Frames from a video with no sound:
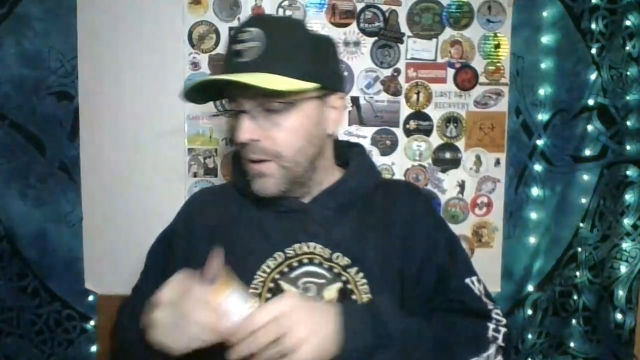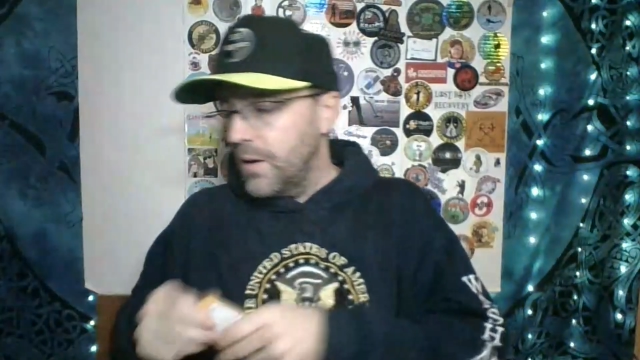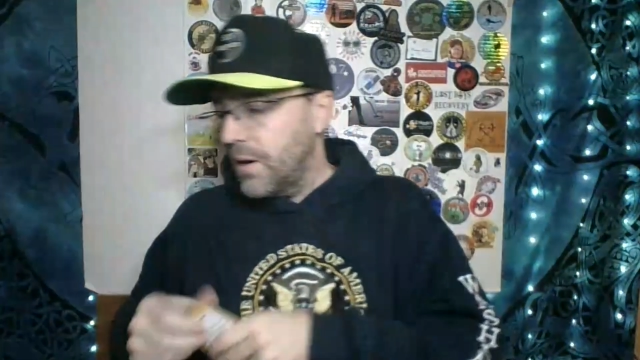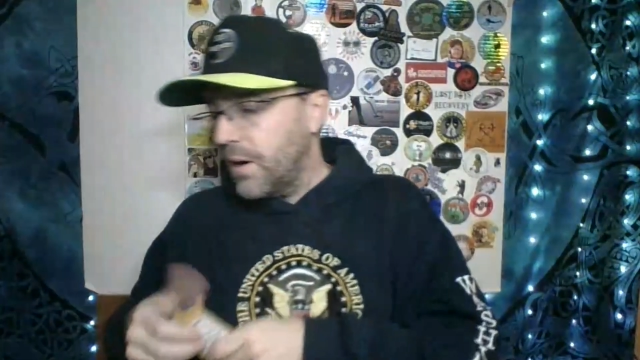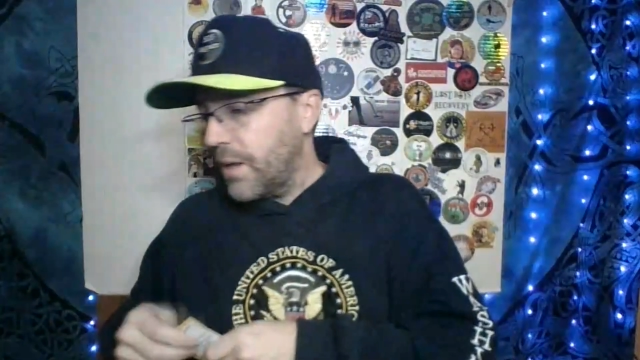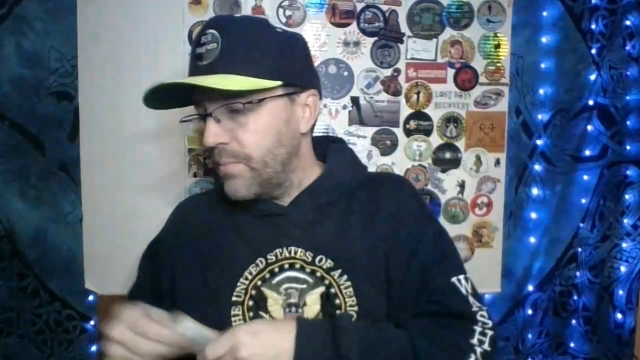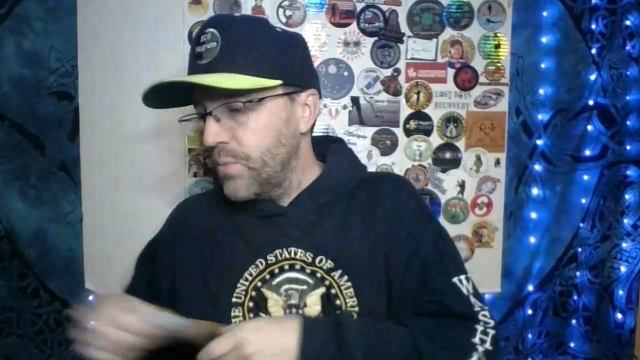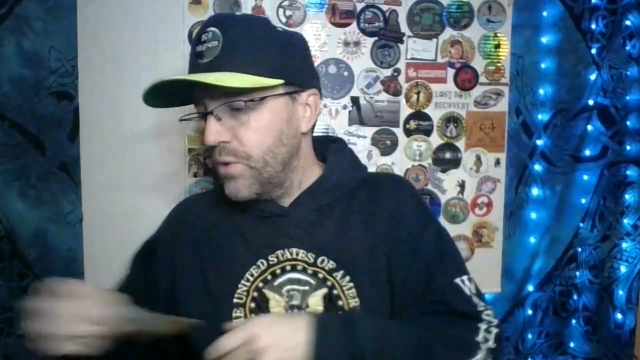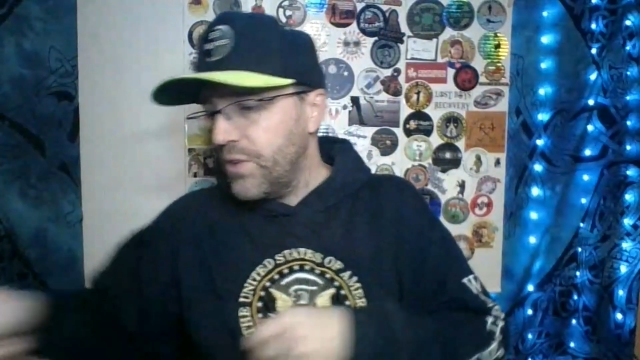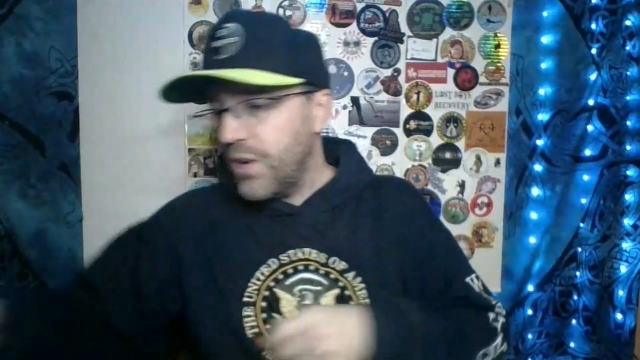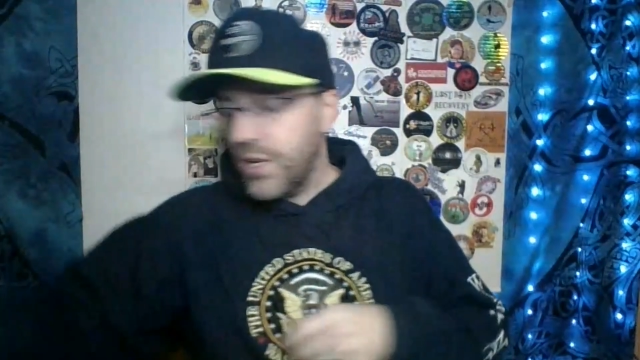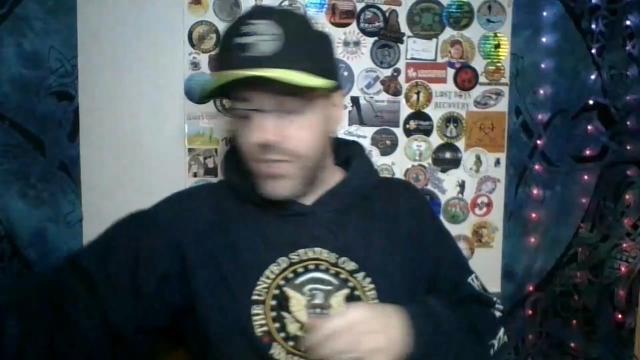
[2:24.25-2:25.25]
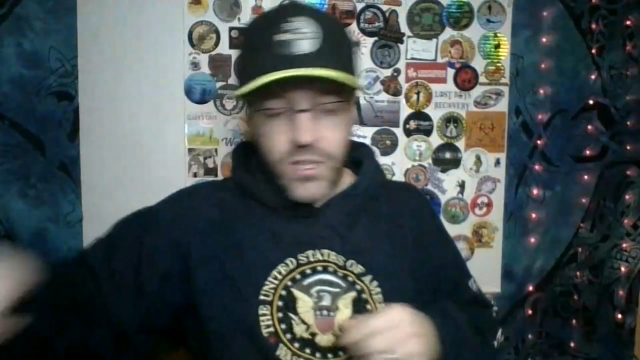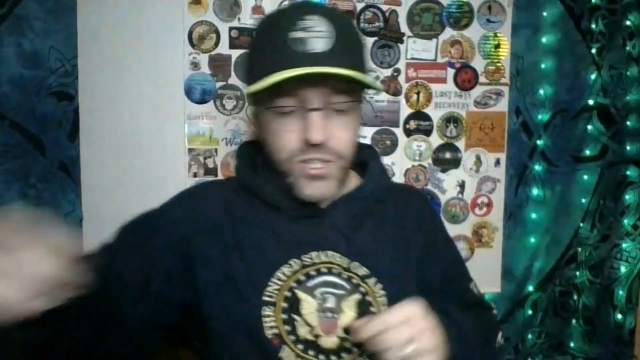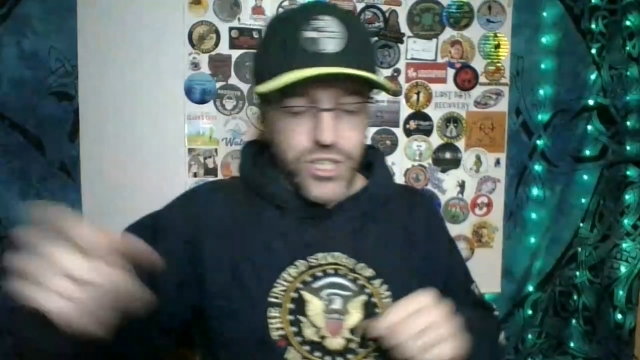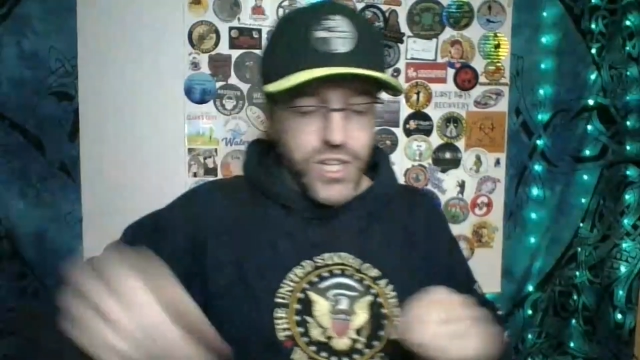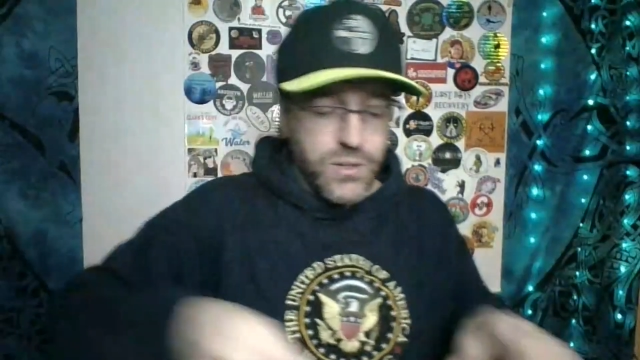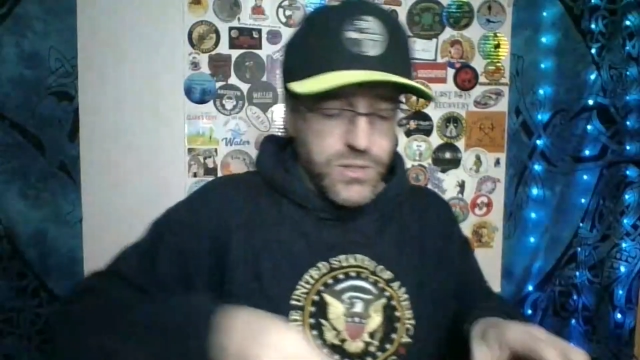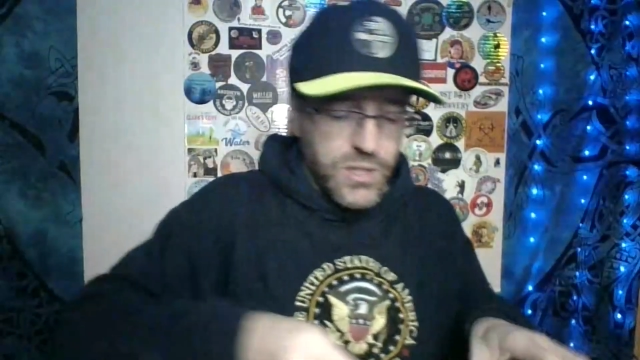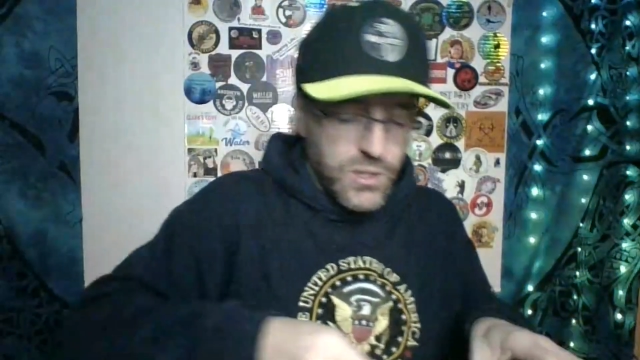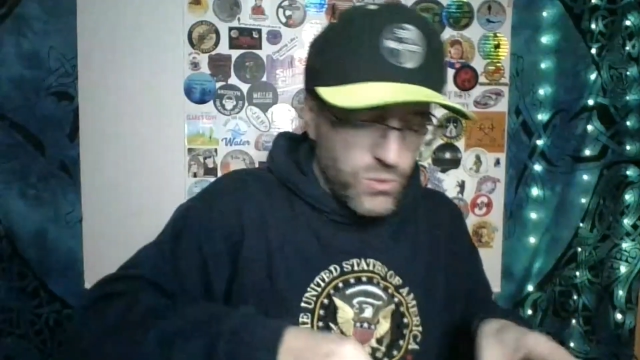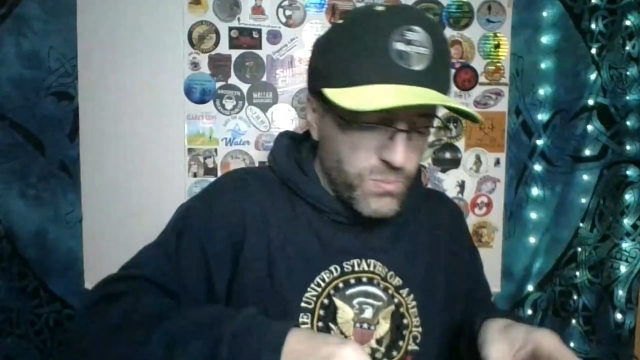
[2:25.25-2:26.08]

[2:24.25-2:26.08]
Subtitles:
All right, moving on to the channels that you